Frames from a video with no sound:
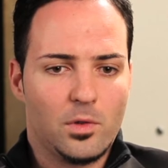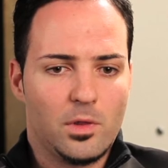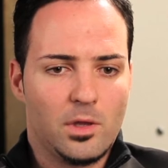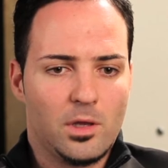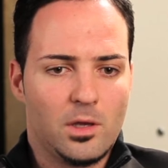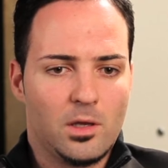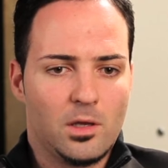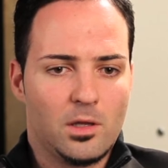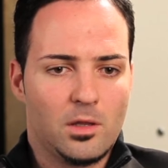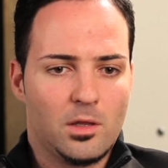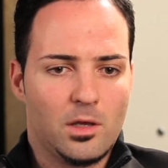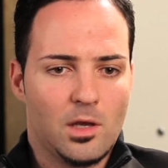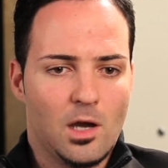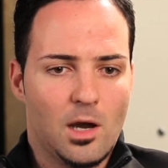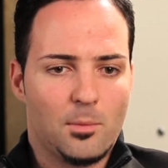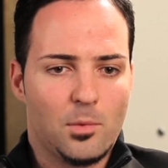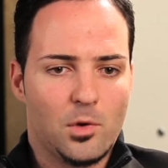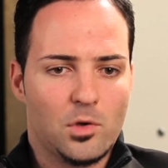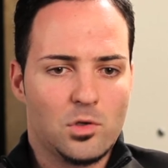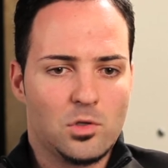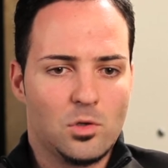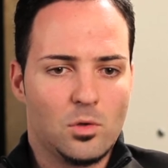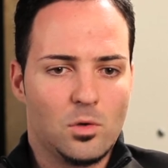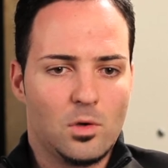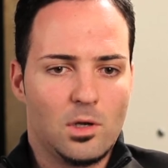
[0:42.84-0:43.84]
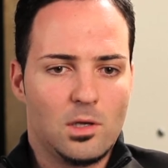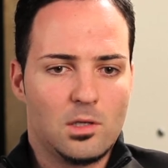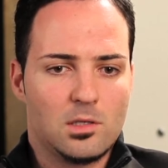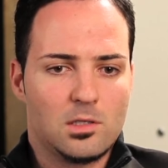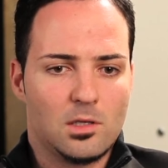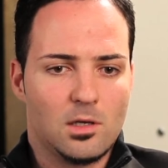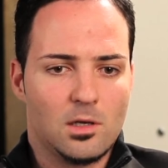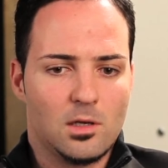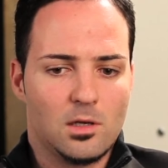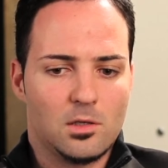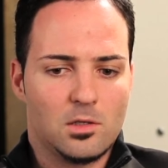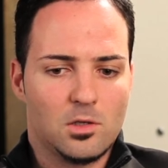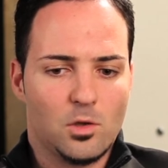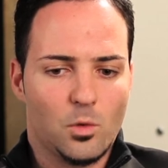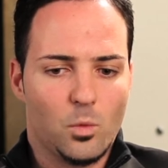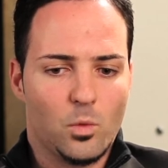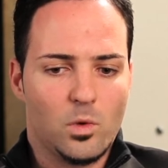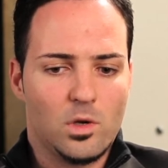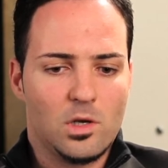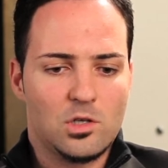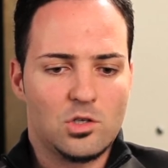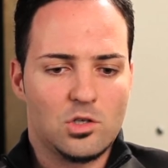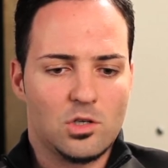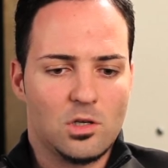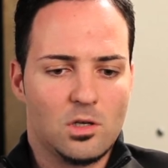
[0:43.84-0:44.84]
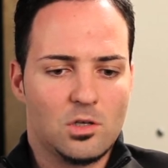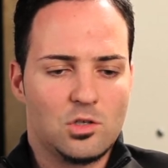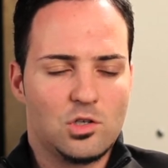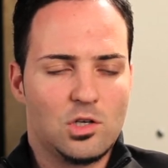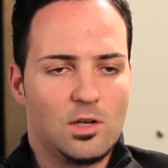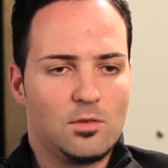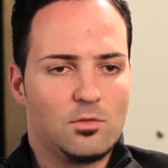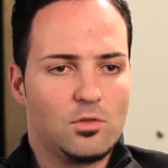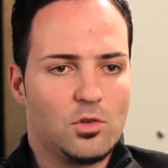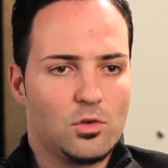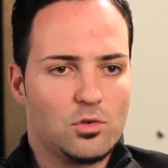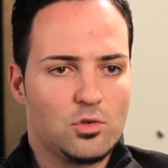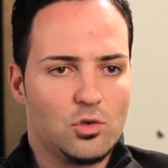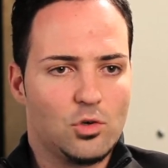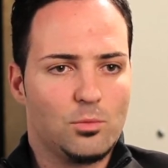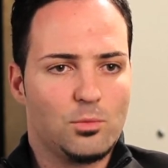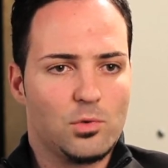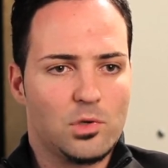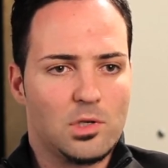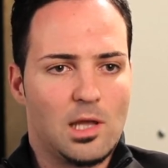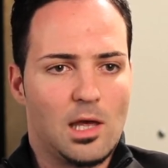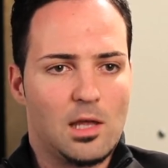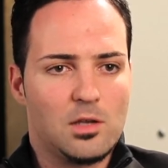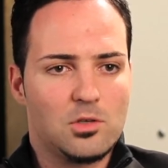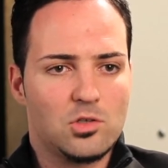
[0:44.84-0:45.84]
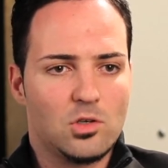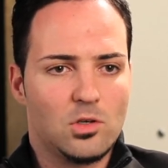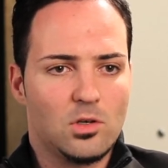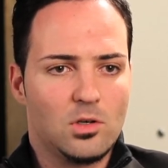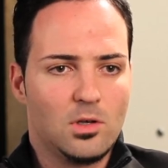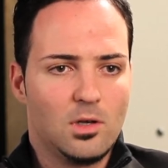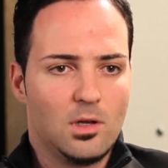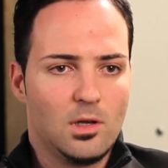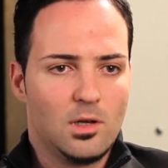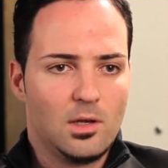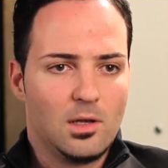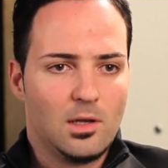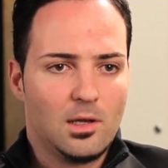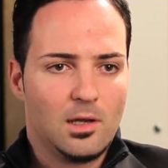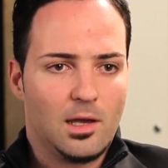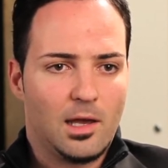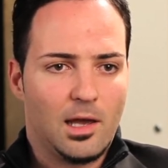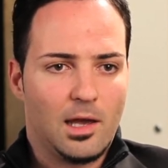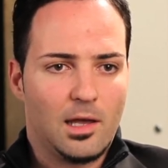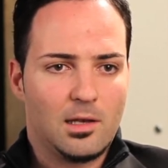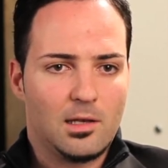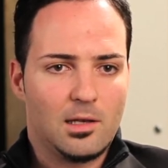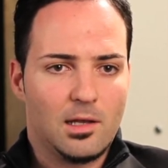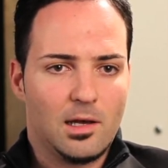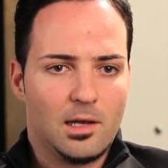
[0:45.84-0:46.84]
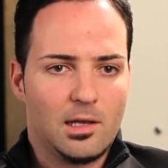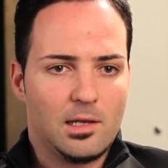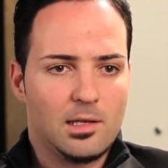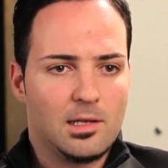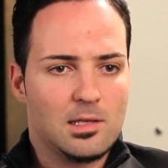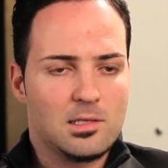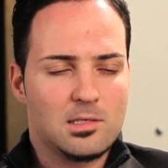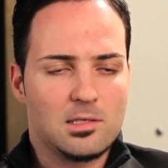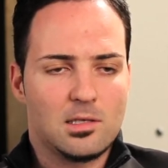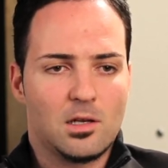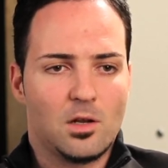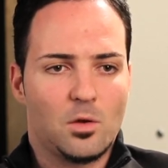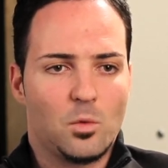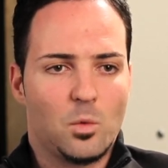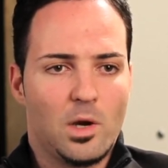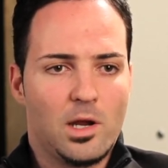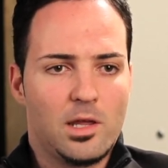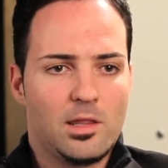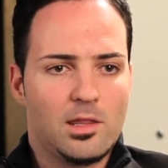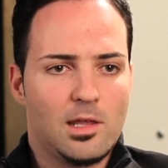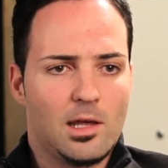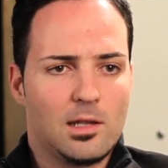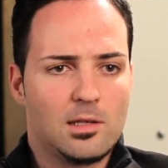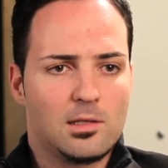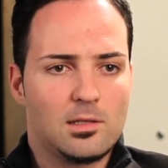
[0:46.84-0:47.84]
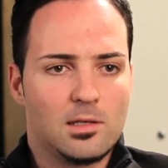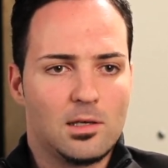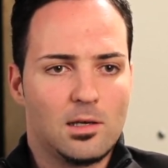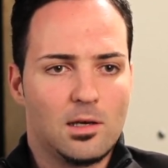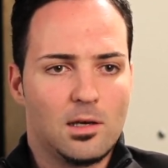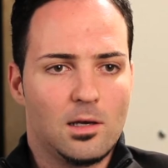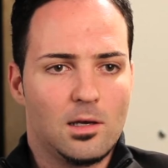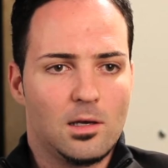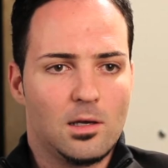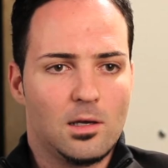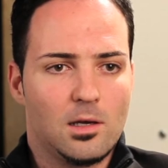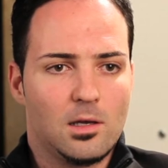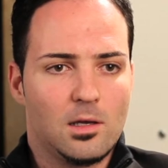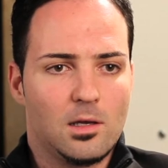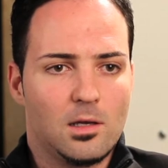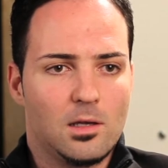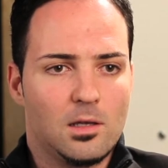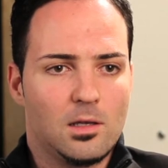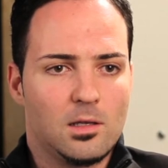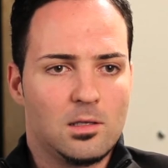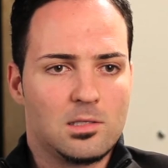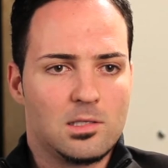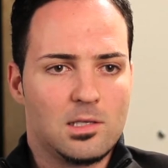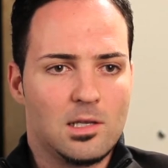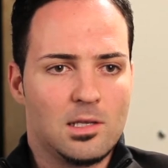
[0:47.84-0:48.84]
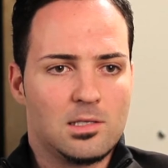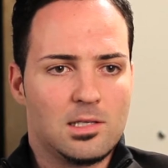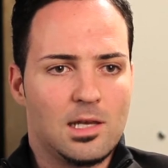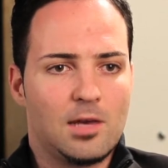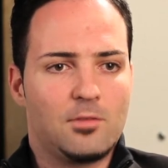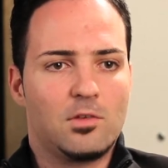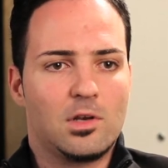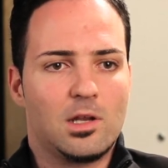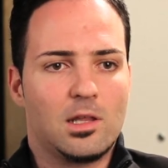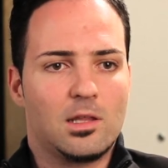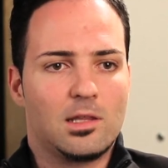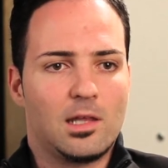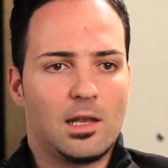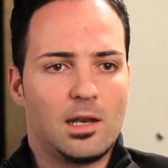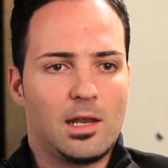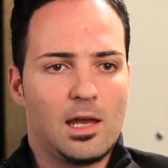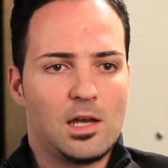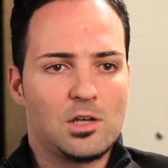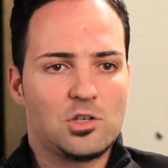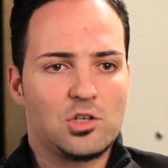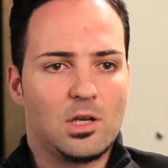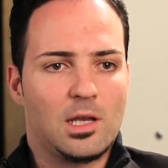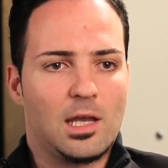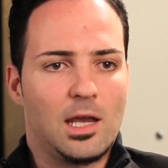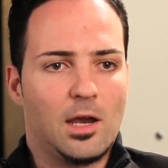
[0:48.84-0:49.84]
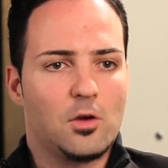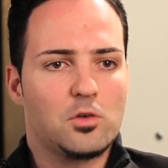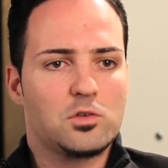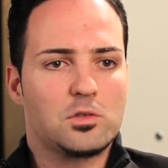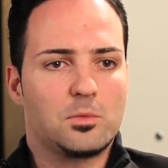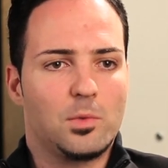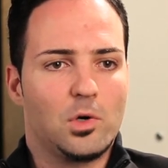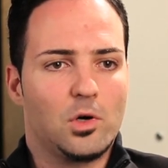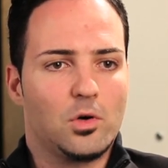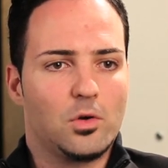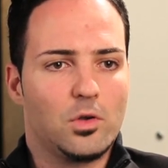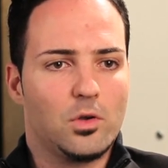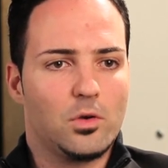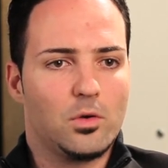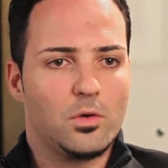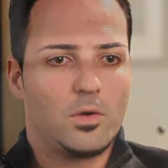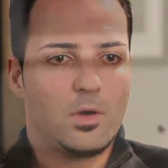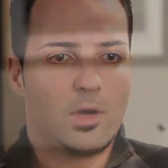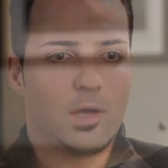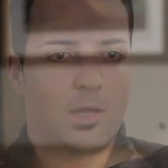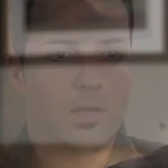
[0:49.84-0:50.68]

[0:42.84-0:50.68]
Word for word: the, the opportunity to, to reach and achieve their true potential, and uh, he does it in a way that uh, it's, it's evident that he actually cares about you.